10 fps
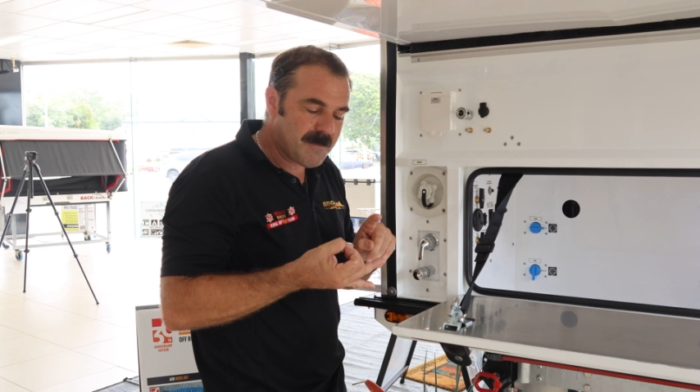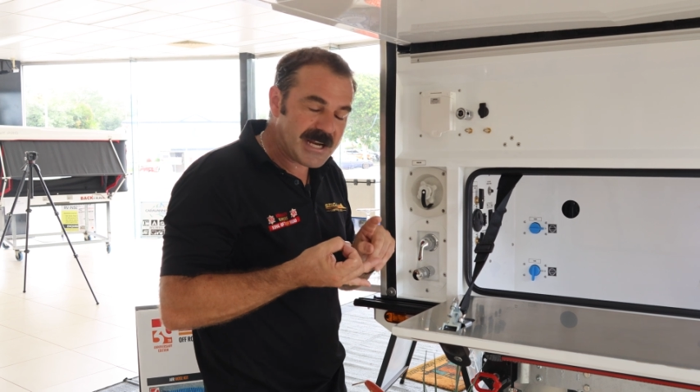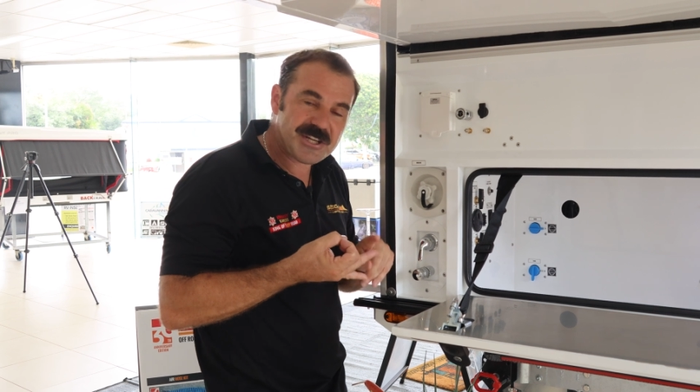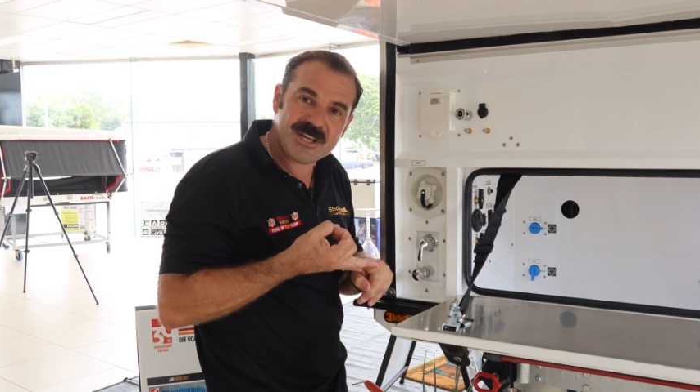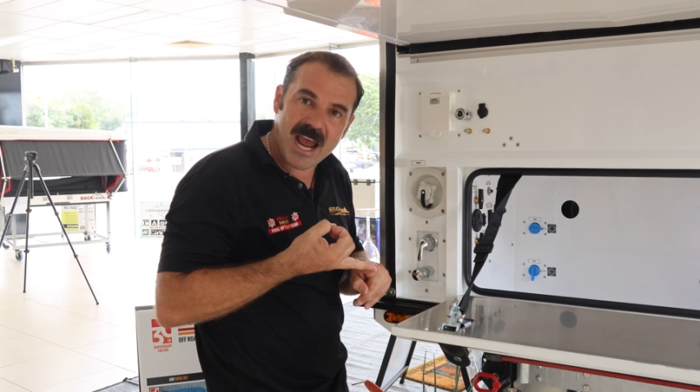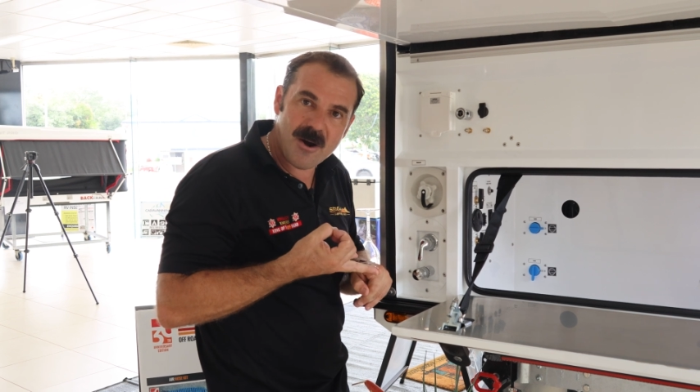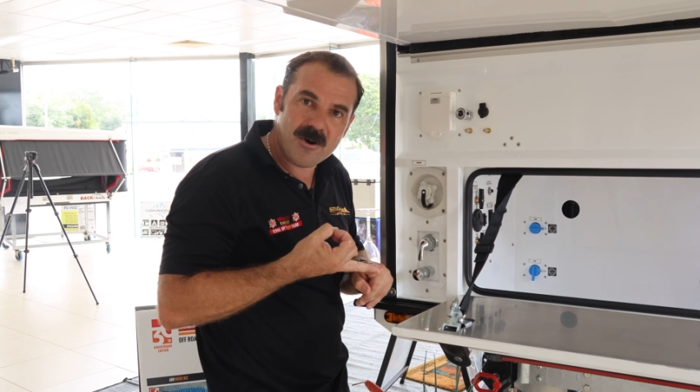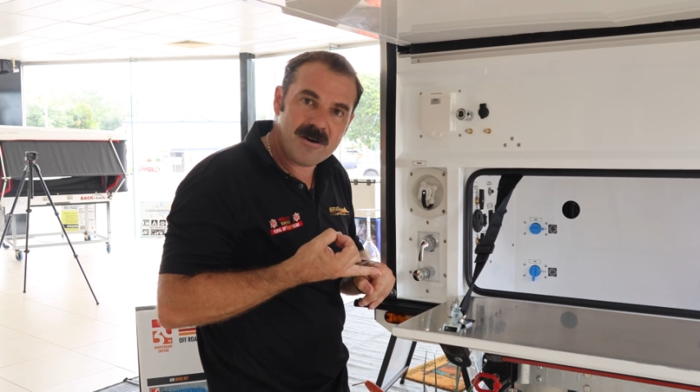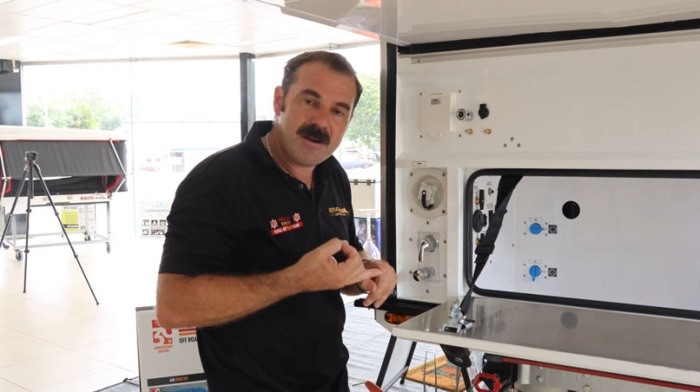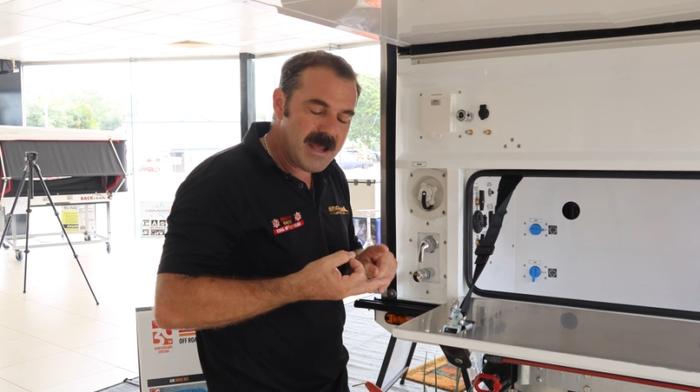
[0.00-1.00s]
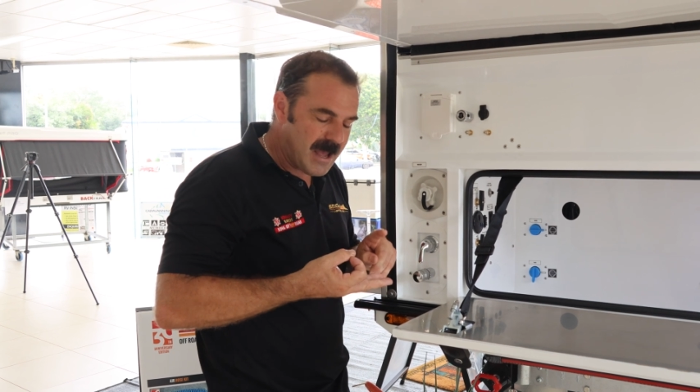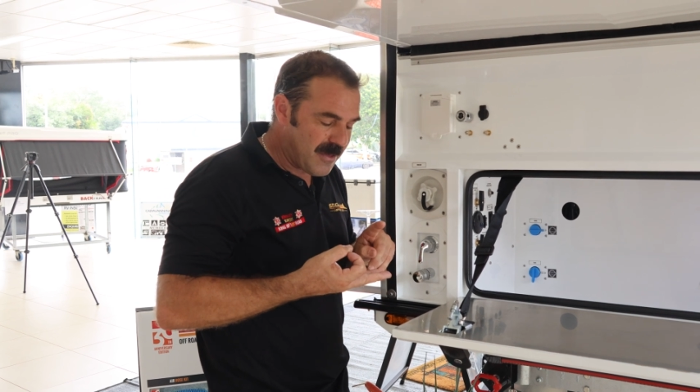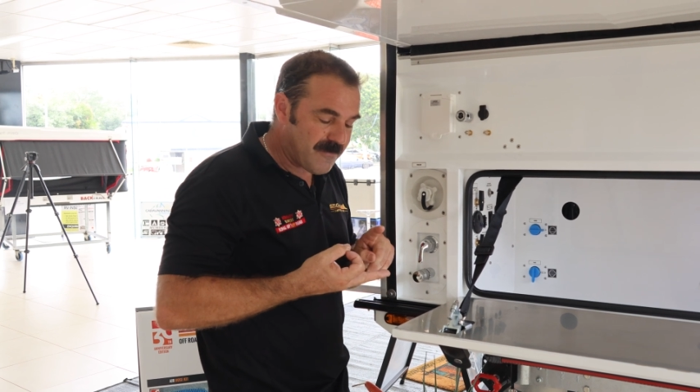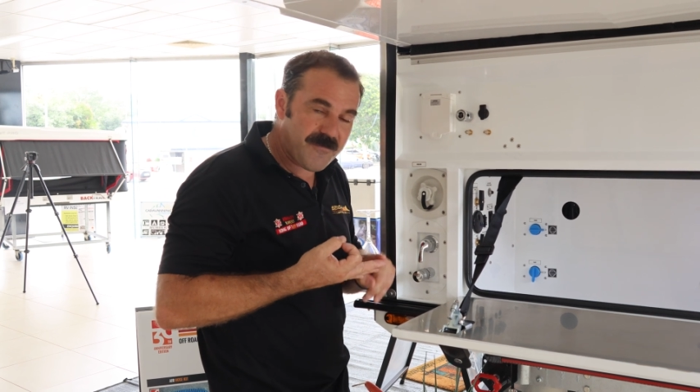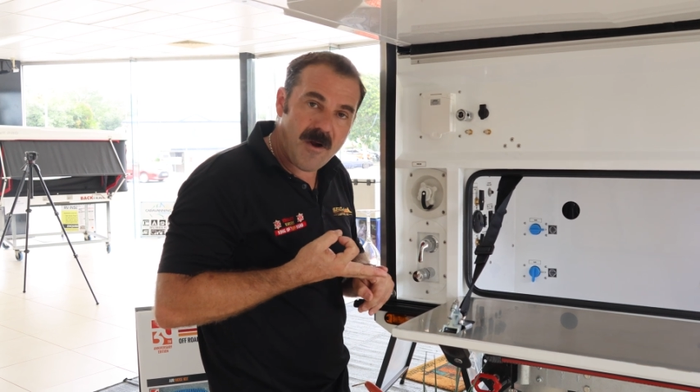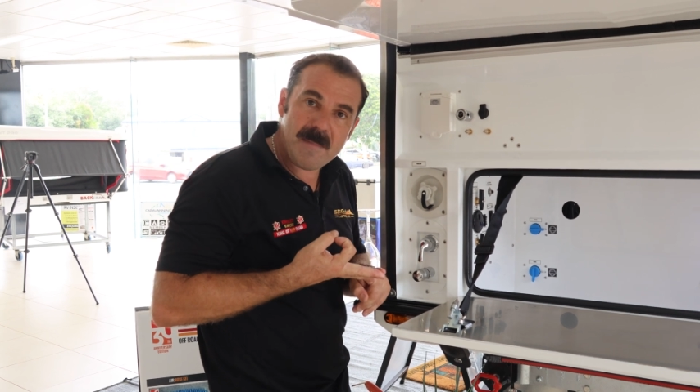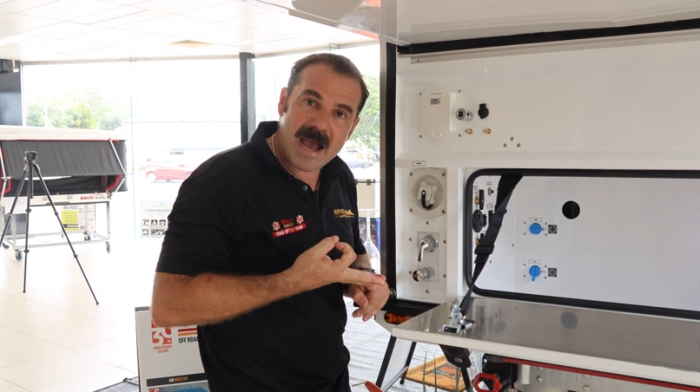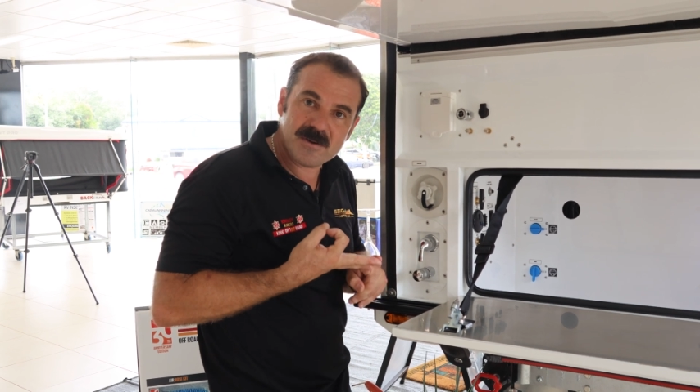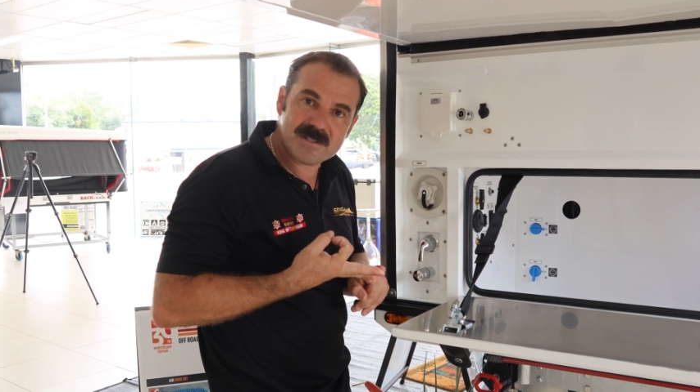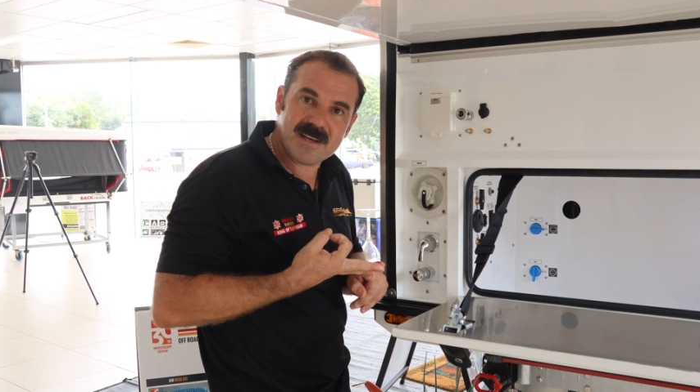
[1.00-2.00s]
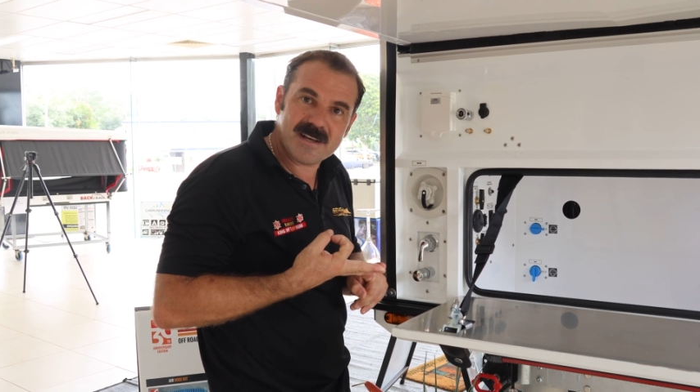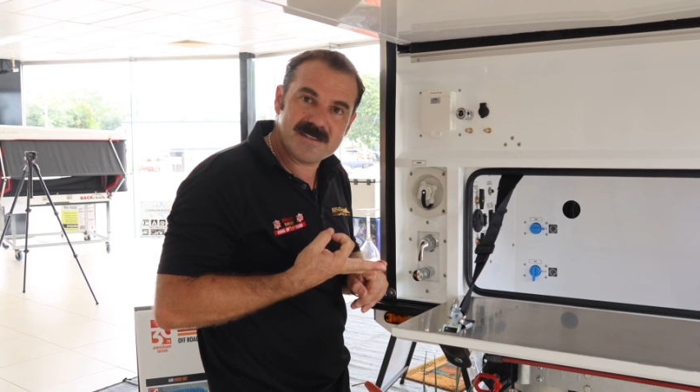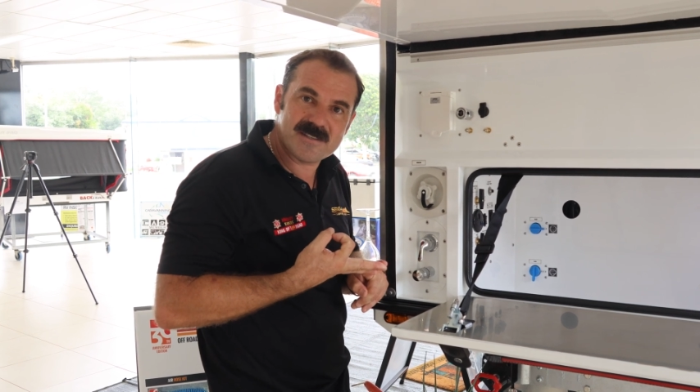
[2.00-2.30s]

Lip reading: my shower, from outside